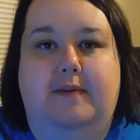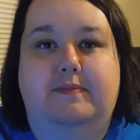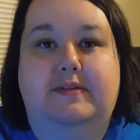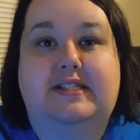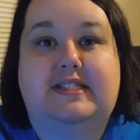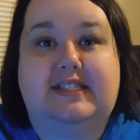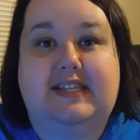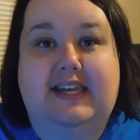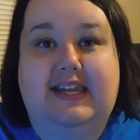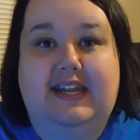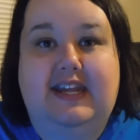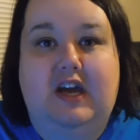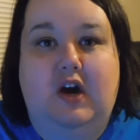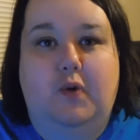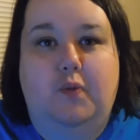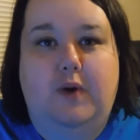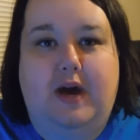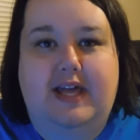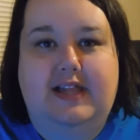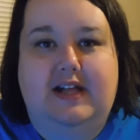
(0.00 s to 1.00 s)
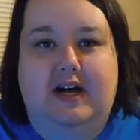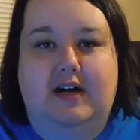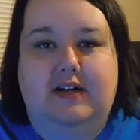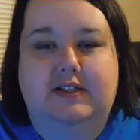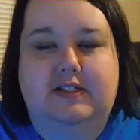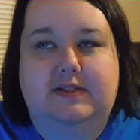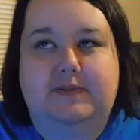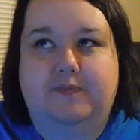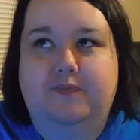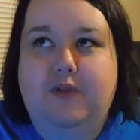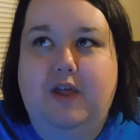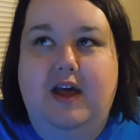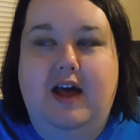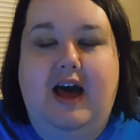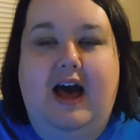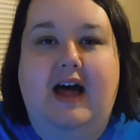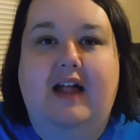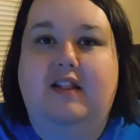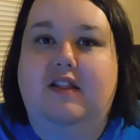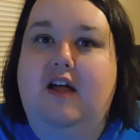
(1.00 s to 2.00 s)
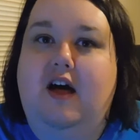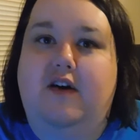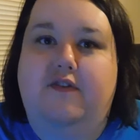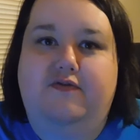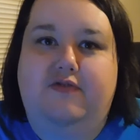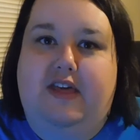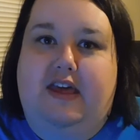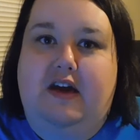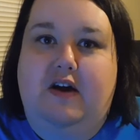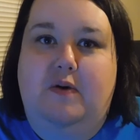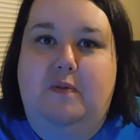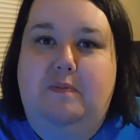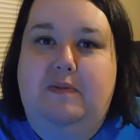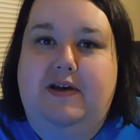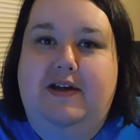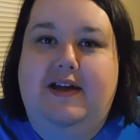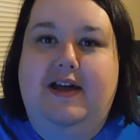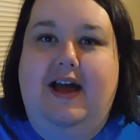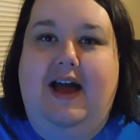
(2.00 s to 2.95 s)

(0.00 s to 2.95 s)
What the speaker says: Skinny on Weight Loss. I love them.